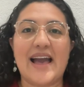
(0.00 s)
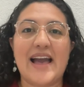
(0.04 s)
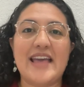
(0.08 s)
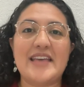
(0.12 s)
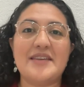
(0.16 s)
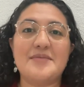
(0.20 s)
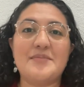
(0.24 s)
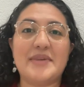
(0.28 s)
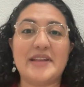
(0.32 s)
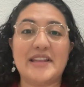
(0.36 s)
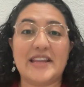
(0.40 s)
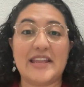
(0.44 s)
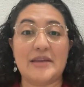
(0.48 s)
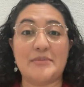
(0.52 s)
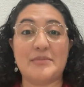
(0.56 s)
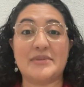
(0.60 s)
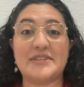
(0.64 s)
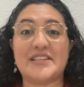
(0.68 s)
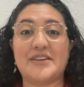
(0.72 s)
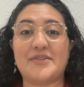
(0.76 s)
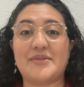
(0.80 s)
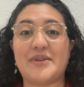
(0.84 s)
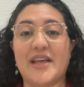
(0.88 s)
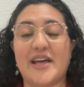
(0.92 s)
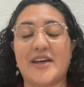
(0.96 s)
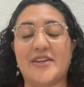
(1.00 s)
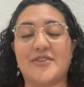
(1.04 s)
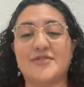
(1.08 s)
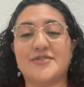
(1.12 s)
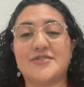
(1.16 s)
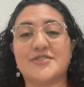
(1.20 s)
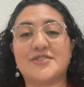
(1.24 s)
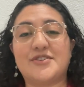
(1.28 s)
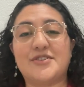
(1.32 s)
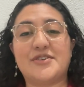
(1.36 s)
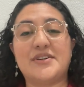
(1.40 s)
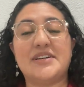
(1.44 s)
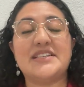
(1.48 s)
Hi, my name is
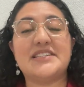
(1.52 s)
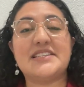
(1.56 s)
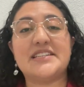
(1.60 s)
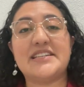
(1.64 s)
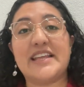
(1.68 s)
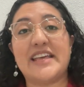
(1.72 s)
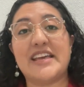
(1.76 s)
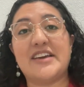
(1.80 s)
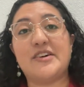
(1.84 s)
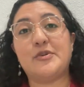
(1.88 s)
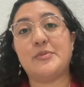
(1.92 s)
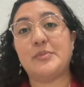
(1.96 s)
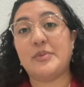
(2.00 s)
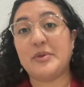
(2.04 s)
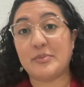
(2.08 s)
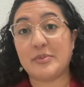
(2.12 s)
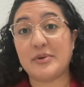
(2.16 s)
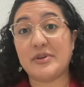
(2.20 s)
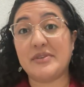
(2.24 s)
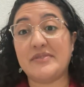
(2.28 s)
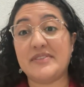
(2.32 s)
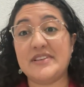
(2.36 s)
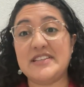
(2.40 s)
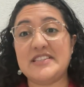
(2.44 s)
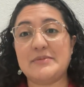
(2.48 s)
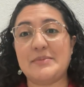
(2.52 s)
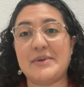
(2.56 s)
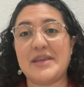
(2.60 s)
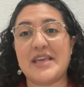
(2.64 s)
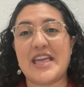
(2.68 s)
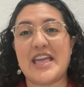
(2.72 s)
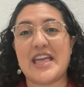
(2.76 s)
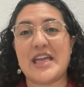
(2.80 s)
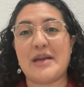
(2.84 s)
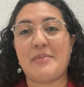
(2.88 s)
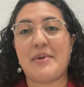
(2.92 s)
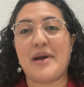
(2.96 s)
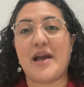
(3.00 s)
Audadoskol, and today I will be briefly
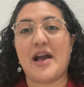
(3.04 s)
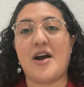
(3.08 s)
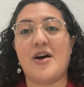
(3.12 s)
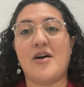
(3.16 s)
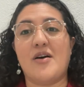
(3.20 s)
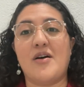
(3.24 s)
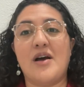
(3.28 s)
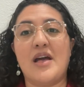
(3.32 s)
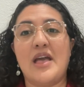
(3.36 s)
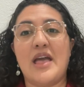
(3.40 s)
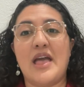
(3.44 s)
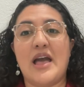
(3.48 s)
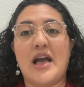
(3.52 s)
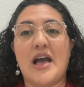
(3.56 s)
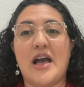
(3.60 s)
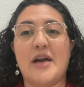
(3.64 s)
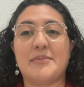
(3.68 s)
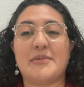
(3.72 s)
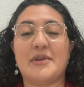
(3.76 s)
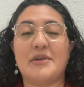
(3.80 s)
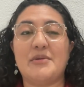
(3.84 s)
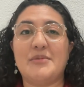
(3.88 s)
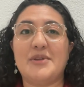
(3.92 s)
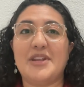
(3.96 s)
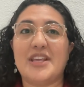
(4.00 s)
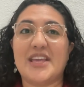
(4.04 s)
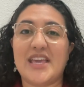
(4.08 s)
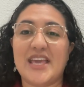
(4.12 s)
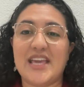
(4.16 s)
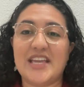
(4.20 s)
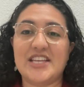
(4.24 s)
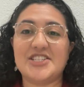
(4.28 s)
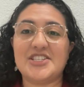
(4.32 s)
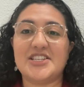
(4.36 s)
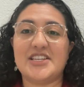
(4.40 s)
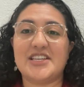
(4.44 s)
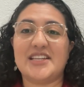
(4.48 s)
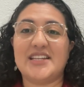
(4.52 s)
speaking about
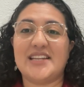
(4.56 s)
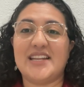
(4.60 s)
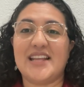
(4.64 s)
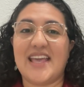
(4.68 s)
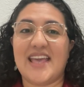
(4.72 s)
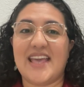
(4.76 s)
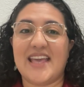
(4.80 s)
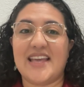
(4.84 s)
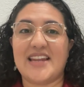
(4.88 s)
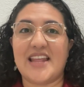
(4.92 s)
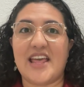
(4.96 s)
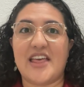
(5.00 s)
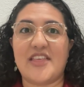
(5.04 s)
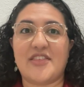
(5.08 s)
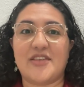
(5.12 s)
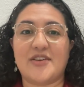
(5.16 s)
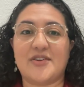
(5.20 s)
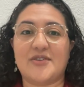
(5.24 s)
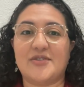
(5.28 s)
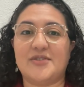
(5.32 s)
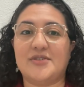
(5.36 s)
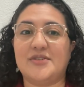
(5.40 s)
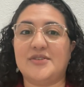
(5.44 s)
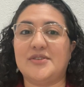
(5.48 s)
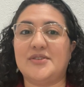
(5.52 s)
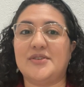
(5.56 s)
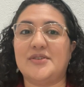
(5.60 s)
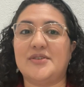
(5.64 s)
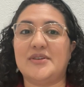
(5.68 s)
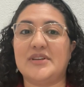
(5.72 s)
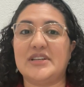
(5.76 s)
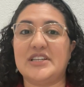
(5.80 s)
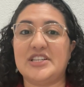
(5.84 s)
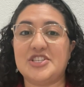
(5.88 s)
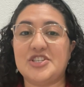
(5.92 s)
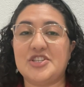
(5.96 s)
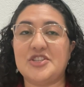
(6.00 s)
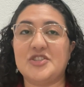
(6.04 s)
communication and ethical
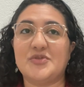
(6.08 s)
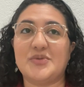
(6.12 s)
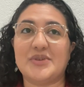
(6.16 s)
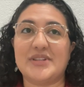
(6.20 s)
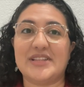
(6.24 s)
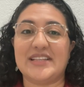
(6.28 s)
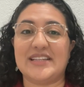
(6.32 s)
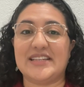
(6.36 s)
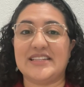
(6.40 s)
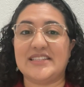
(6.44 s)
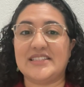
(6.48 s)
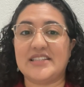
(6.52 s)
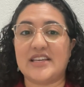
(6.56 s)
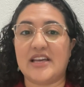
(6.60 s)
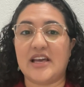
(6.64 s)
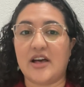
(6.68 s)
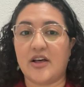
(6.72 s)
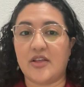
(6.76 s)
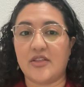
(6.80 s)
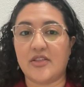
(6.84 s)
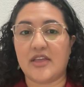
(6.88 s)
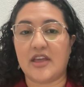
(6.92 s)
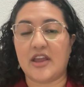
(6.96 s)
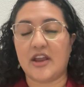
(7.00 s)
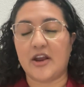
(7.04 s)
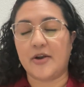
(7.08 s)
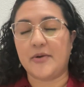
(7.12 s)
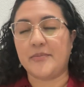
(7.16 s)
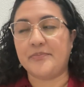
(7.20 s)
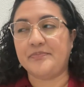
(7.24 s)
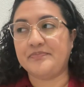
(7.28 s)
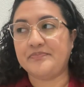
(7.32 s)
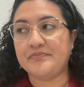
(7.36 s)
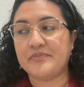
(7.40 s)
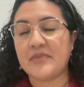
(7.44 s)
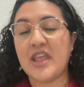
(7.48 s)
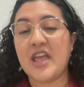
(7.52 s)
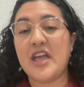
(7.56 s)
issues related to healthcare.
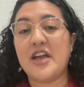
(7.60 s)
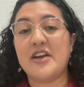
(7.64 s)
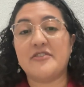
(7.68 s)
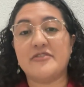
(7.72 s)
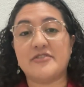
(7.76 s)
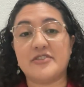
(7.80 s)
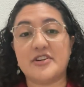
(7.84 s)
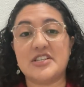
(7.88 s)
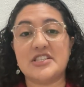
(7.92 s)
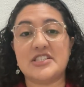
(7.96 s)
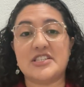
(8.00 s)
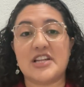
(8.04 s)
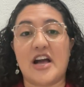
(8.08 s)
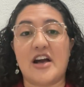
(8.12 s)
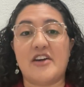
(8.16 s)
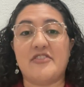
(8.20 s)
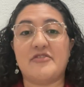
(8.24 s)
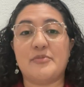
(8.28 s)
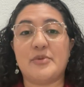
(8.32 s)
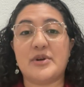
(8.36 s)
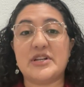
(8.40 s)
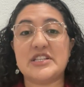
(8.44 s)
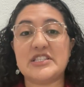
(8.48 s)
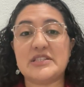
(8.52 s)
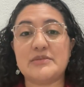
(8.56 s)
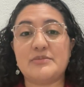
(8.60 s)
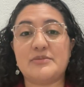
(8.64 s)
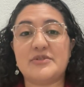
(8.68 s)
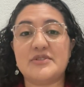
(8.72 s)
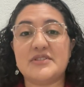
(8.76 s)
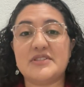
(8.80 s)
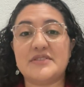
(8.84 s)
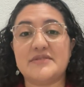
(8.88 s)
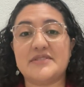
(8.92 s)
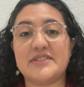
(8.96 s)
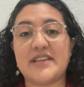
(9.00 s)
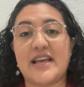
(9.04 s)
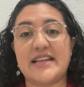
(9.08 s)
First off, principles
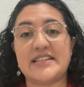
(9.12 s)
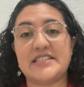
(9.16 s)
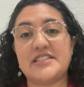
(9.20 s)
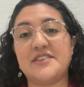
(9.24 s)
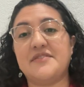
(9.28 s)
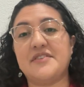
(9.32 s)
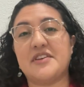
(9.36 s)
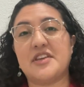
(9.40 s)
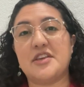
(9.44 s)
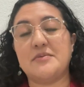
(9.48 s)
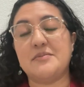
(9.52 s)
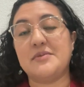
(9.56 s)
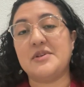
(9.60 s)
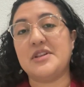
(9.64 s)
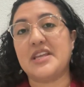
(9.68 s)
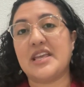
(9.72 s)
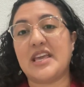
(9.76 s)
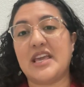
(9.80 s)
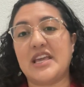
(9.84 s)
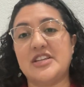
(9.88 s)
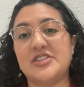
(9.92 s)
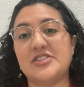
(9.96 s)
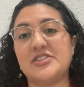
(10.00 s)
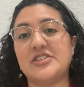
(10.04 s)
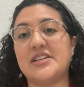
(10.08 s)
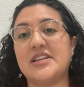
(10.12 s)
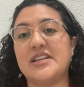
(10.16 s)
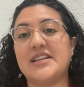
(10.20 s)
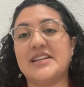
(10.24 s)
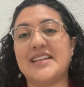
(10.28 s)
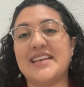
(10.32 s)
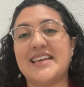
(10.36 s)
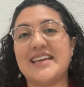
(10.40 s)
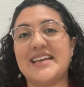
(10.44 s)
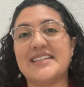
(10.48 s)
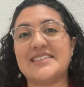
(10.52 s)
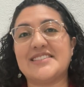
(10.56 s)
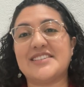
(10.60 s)
of scientific communication
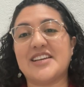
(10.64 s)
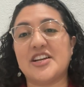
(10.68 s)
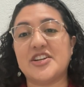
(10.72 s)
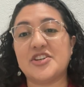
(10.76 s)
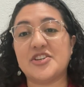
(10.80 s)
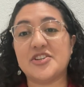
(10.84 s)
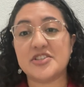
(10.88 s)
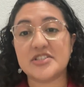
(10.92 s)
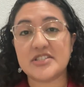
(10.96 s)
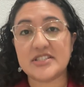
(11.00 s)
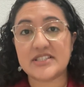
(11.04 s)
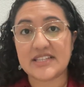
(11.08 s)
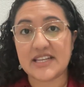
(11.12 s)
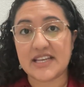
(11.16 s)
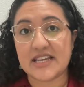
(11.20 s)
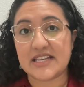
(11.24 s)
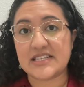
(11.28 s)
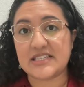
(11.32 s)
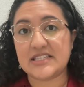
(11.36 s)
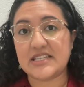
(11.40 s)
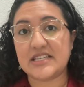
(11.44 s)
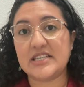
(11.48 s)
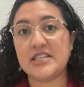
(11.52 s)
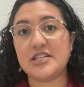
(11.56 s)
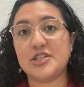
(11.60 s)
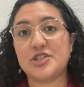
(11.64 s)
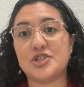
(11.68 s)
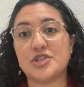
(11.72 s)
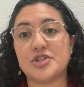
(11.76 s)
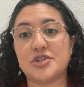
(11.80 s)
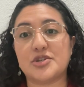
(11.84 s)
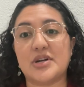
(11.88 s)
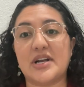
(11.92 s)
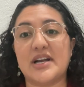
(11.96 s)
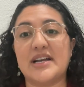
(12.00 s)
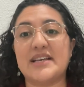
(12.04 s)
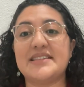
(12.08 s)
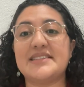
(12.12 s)
enhance understanding,
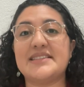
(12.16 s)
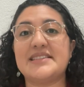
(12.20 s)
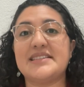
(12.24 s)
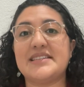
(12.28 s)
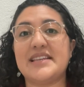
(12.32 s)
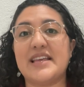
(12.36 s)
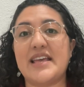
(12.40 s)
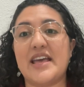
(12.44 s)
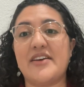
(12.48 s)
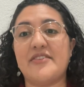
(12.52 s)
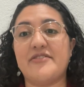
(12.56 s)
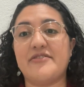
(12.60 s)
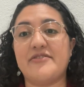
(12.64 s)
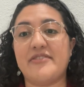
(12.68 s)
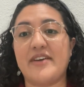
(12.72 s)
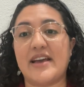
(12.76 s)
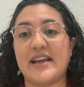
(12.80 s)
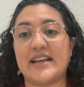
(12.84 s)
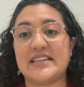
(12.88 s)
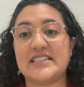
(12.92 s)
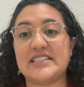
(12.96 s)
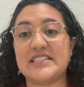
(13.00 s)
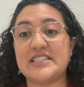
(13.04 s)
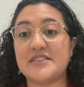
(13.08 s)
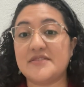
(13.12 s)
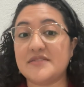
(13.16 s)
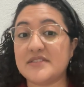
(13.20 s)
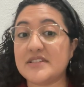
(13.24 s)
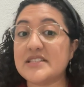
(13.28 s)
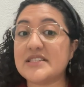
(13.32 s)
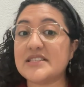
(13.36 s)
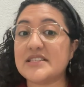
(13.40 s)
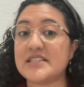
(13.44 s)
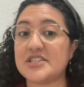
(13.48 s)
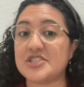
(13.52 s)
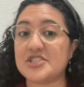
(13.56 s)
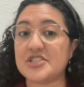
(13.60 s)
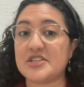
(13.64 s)
trust, effective
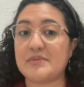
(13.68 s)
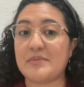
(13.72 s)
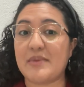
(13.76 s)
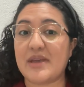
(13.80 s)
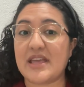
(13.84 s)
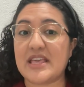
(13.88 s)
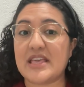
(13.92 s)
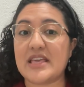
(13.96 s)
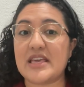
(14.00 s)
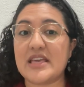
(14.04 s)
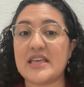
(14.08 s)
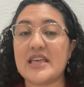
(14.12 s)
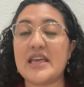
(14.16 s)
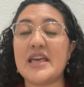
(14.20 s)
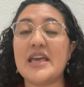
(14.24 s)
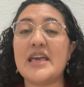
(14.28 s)
decision making